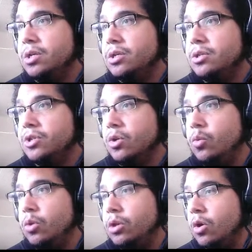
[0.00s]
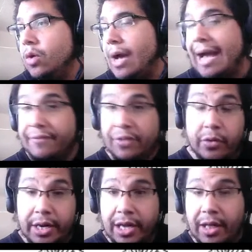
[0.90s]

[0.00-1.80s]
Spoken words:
So we'll go, after creating